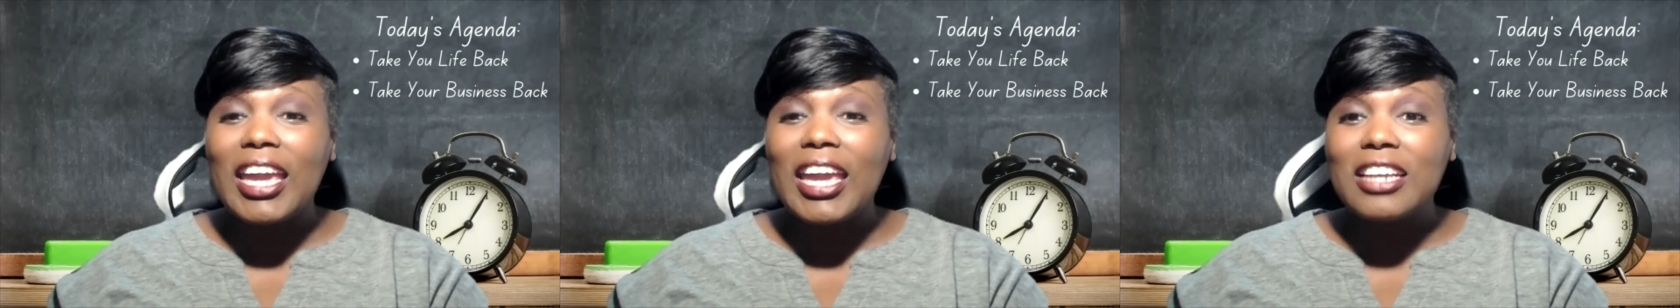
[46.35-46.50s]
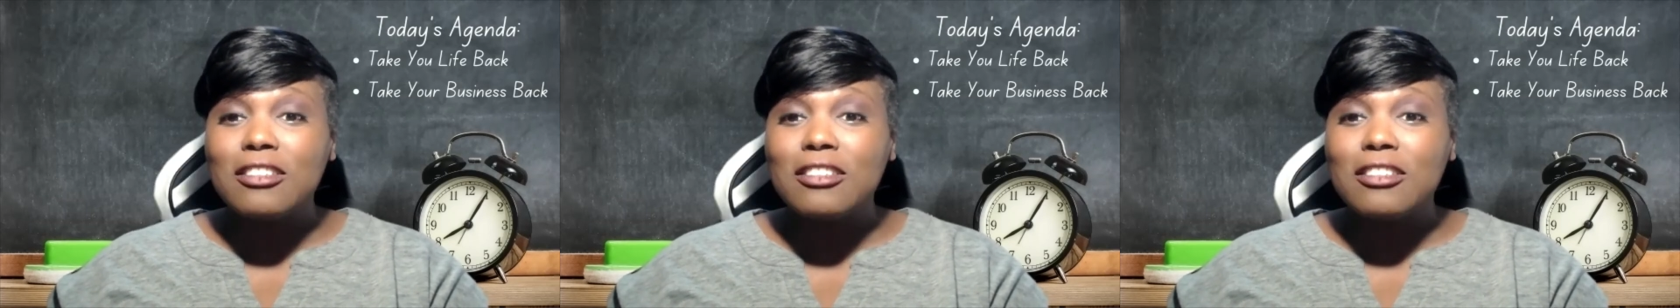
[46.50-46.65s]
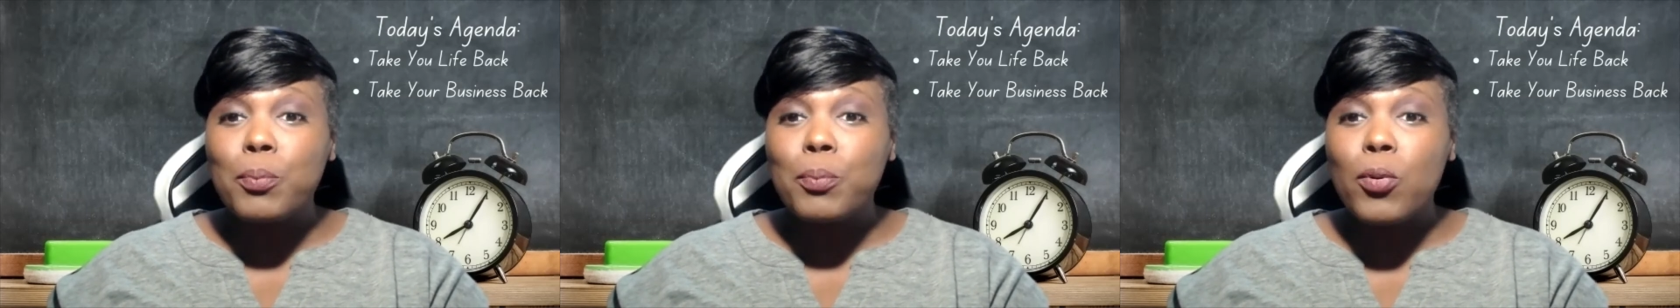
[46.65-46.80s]

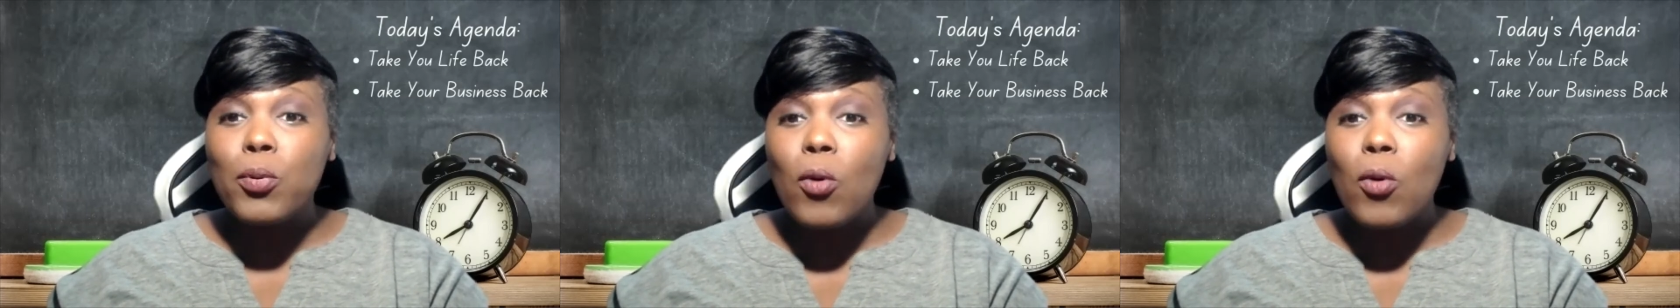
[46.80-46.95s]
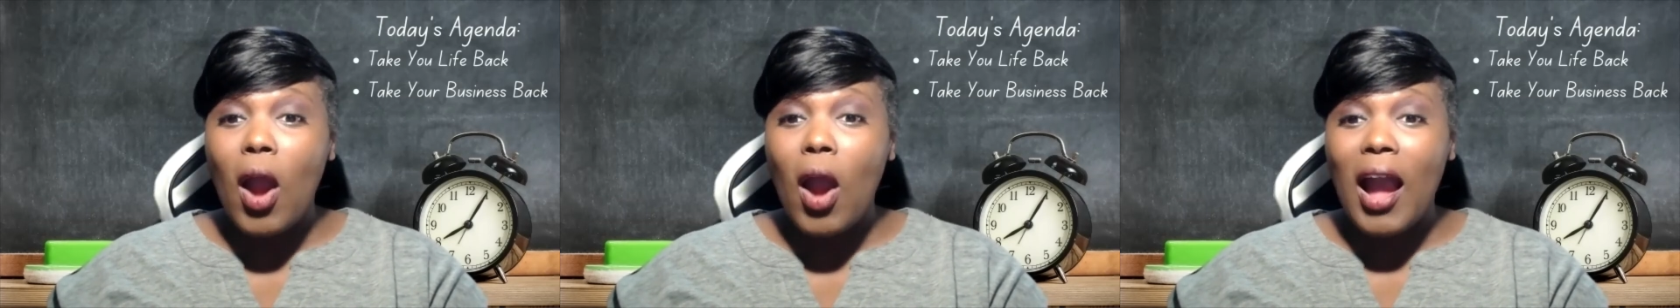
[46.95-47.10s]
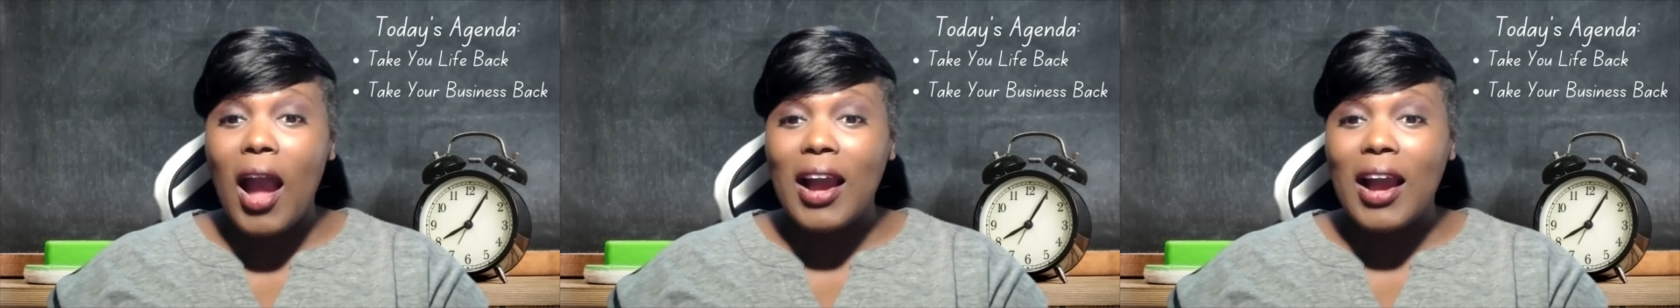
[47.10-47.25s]
is
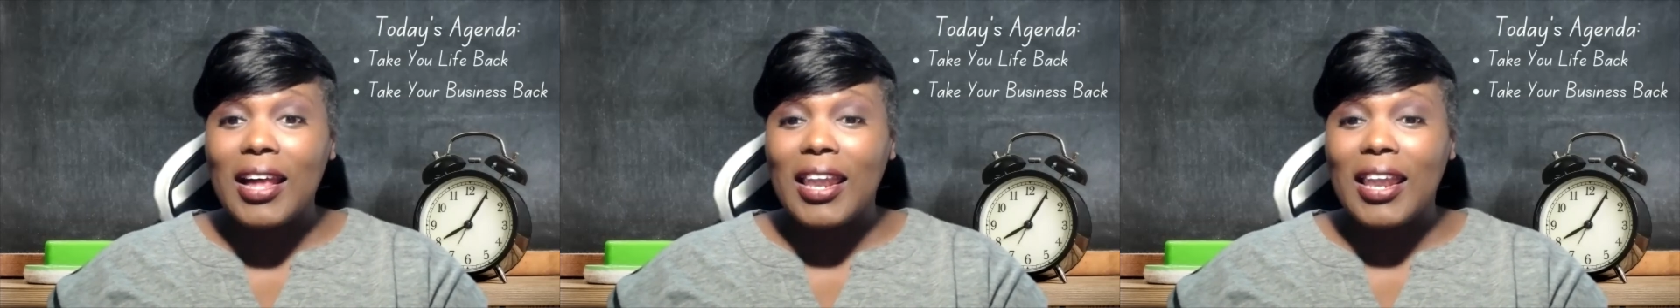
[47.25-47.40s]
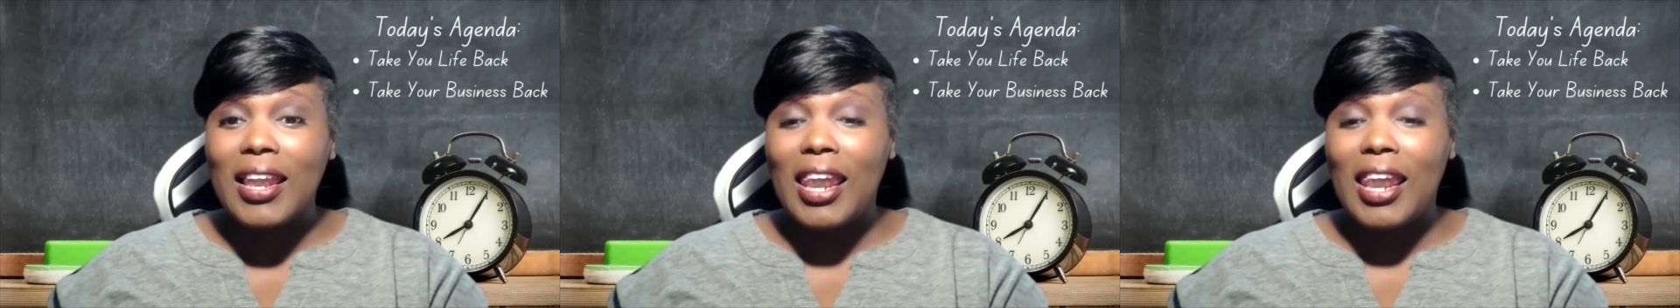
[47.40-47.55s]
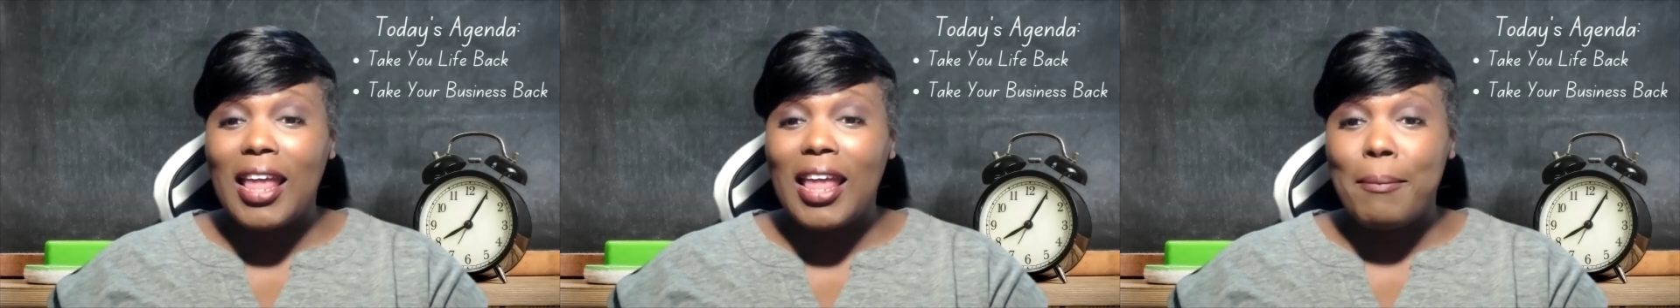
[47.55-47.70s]

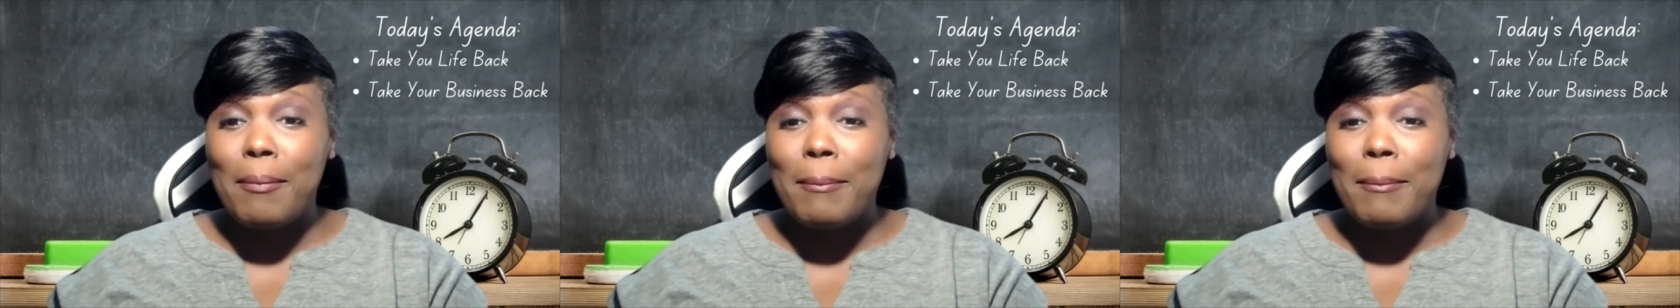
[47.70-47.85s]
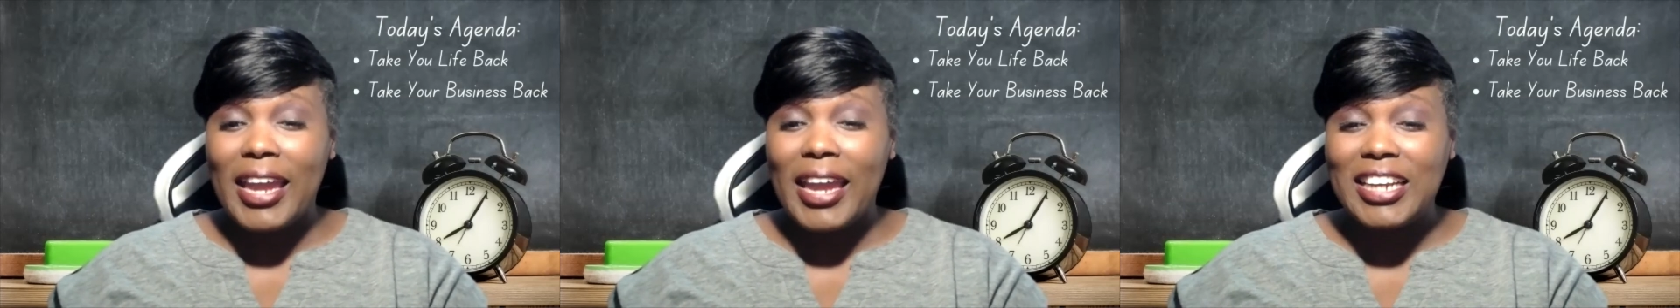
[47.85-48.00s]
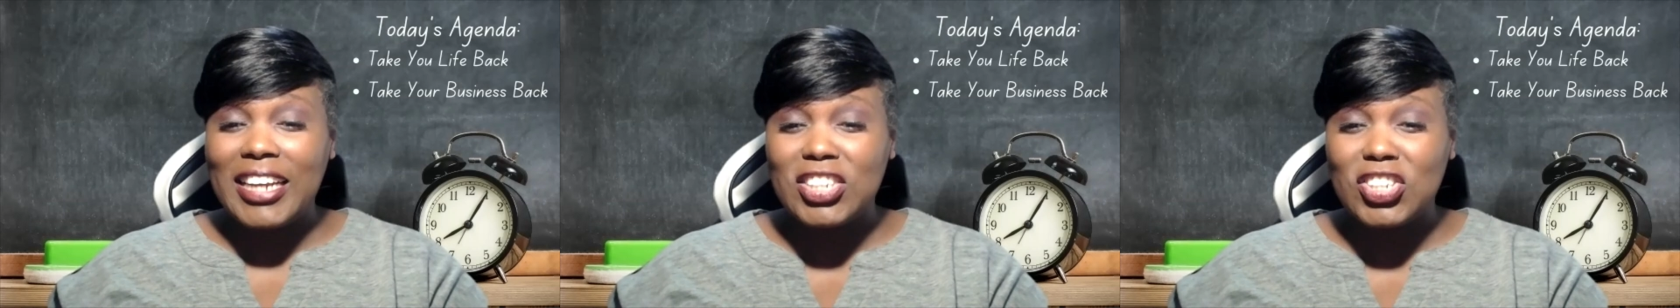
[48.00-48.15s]

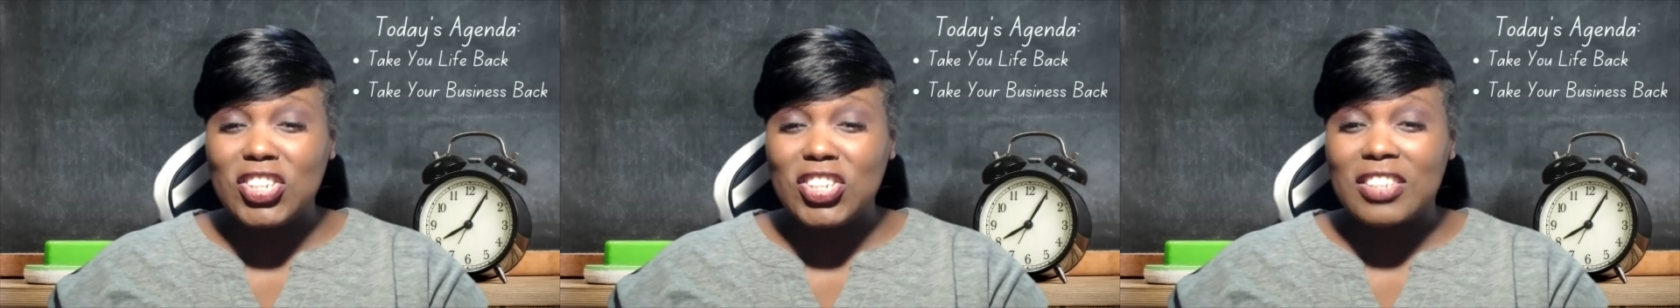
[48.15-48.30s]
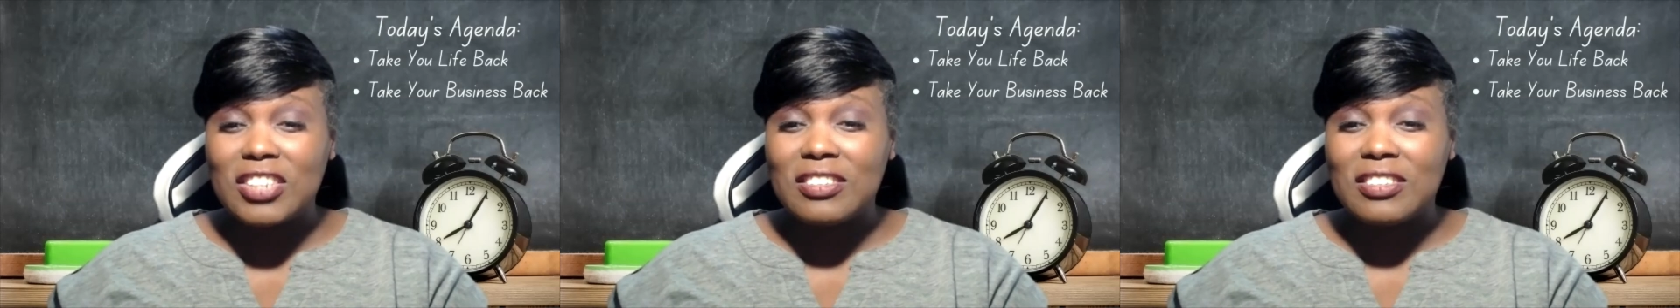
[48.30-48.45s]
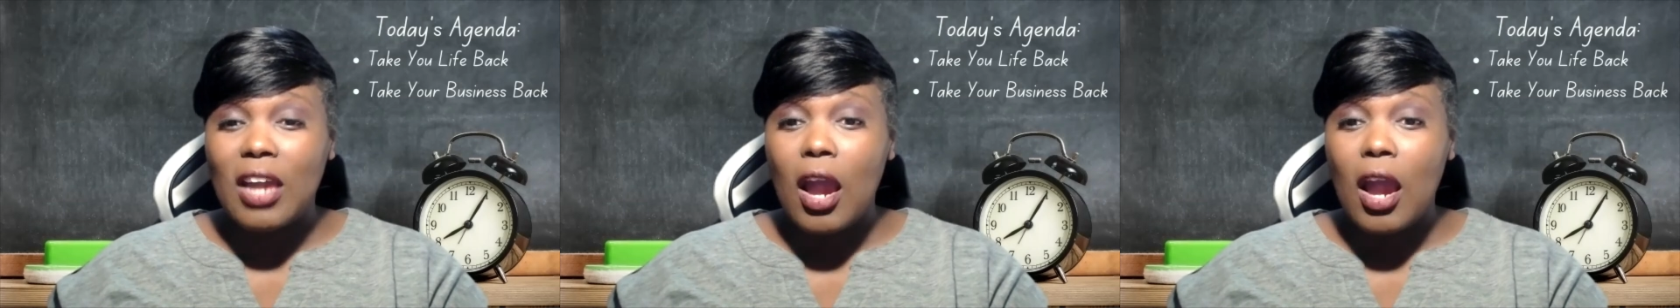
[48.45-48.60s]

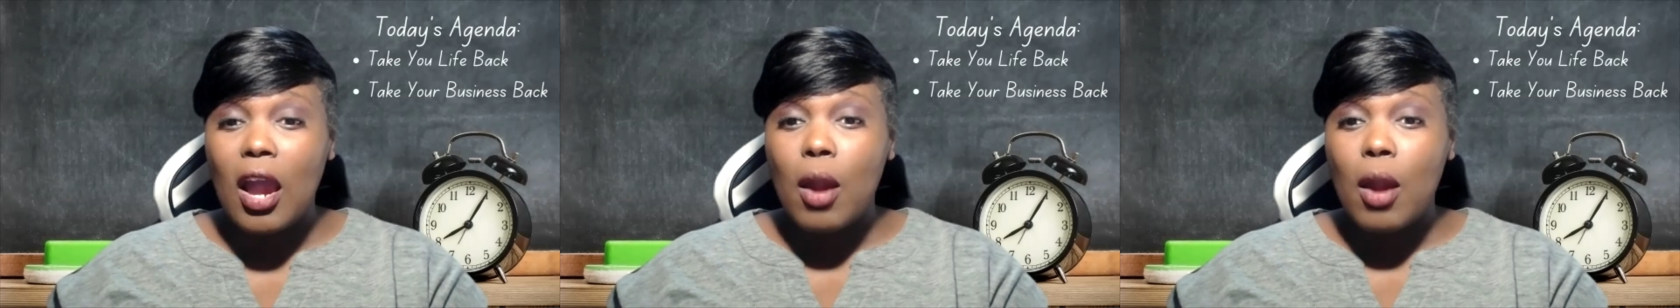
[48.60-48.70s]
proclamations,